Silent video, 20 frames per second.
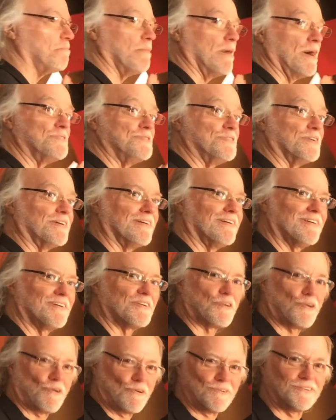Magic
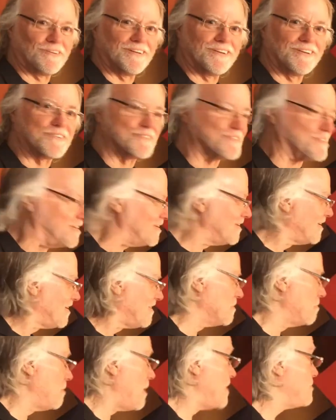Curtain edition.
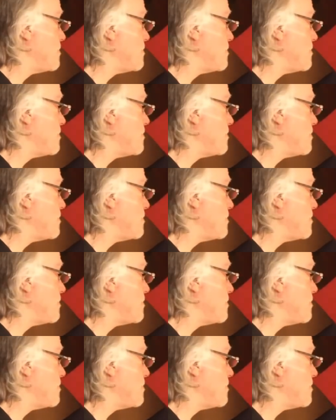The